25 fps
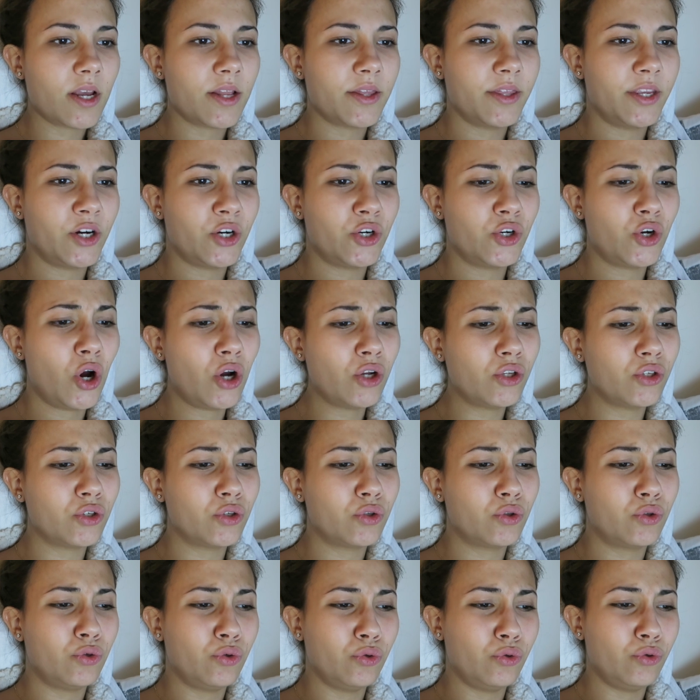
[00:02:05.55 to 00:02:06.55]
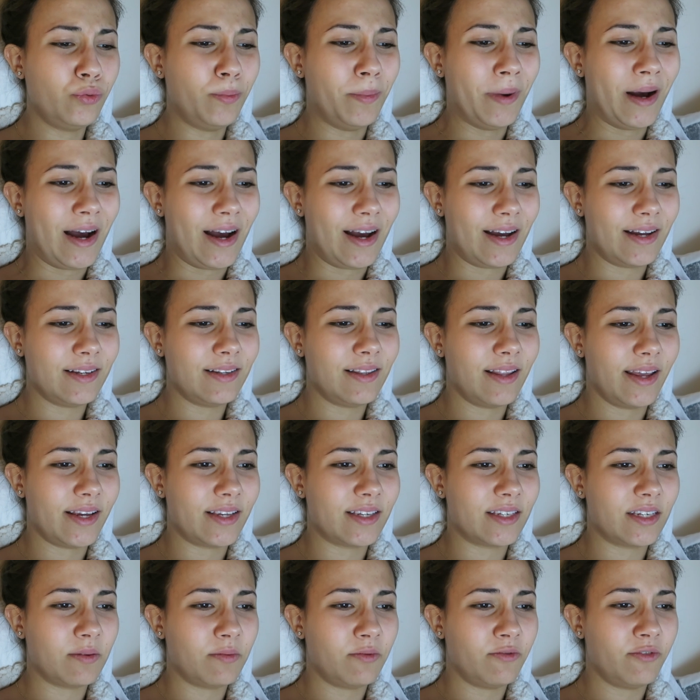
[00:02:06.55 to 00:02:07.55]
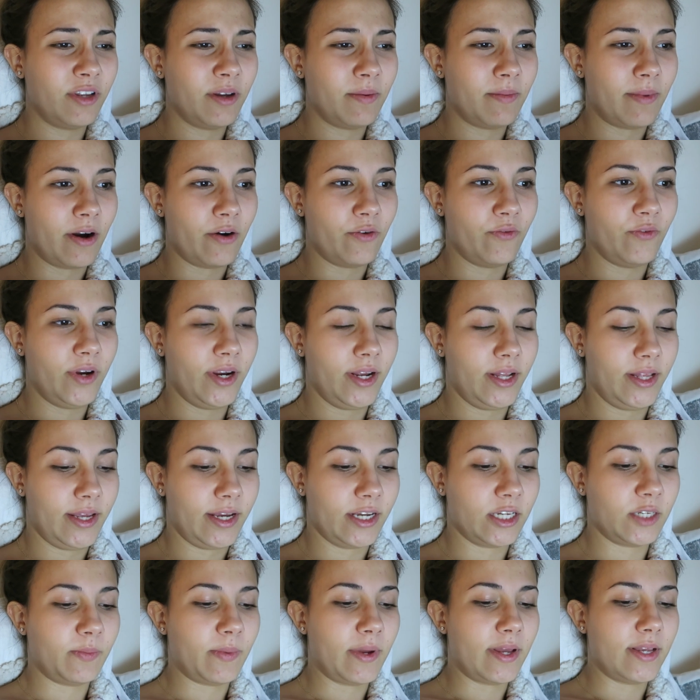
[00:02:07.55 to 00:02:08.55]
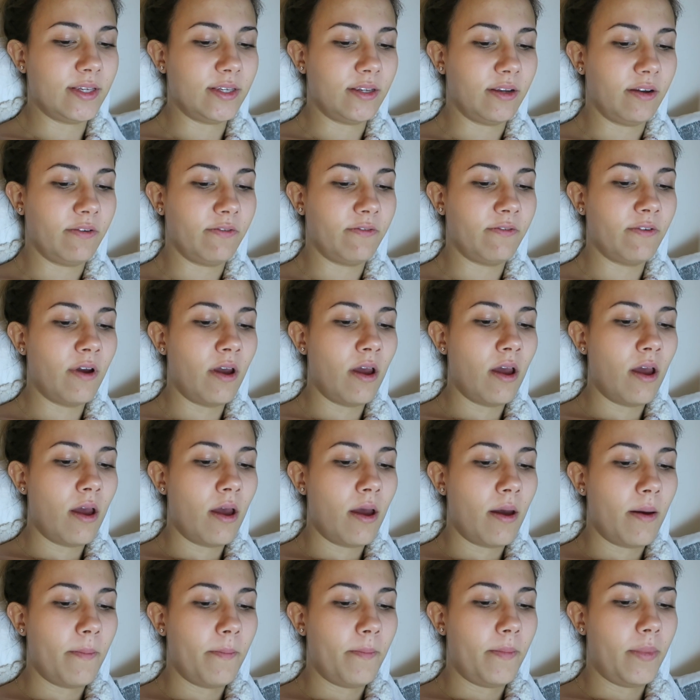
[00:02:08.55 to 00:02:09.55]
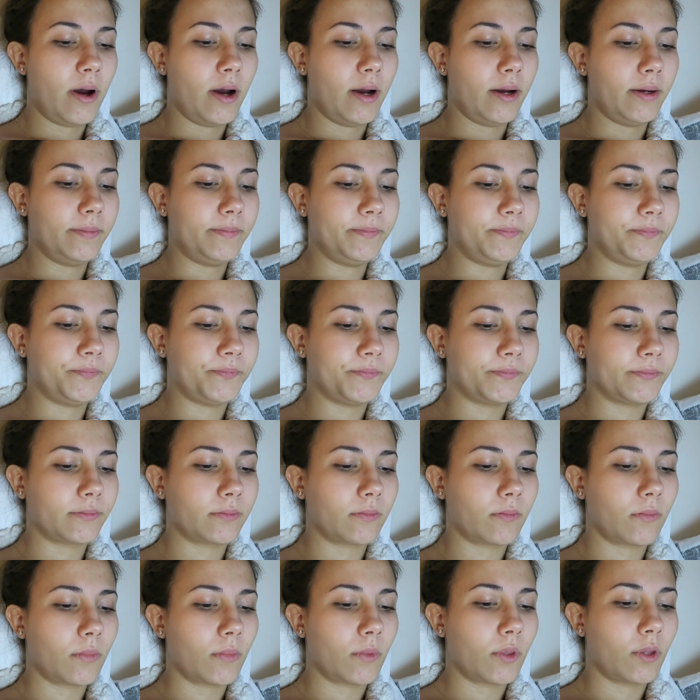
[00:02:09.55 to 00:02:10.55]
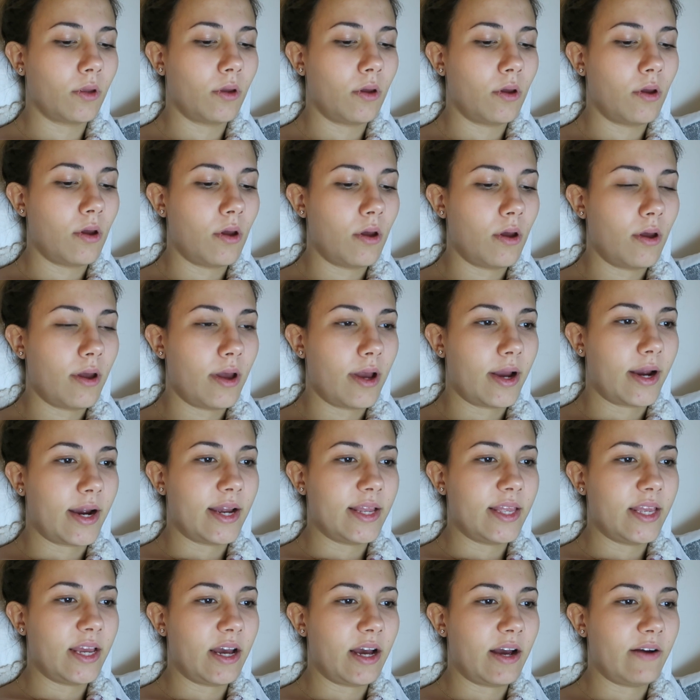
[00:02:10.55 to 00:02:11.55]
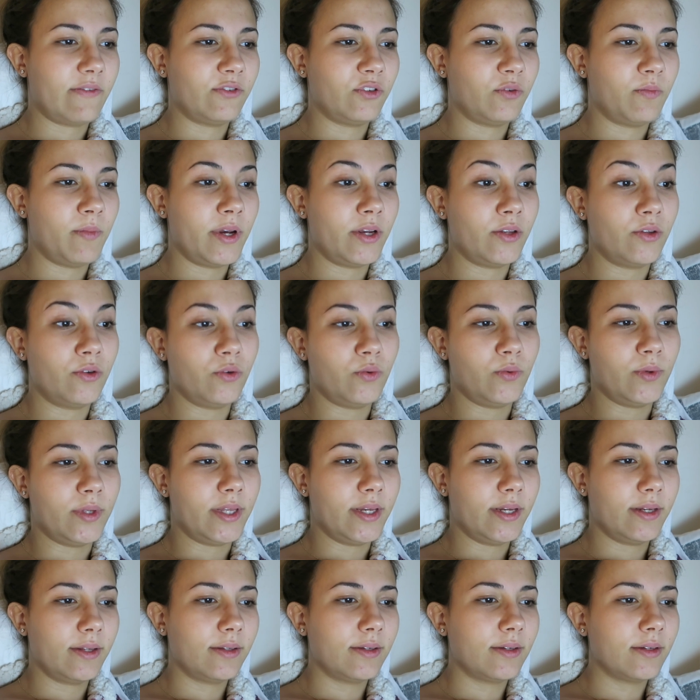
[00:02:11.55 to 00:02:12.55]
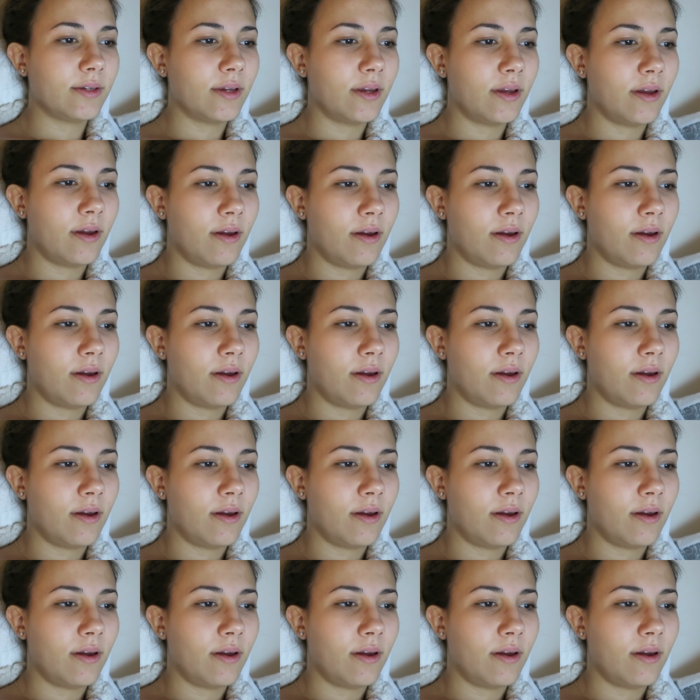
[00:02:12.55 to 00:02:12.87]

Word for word: they're not too bad like some of them are really expensive but I kind of have to make do with it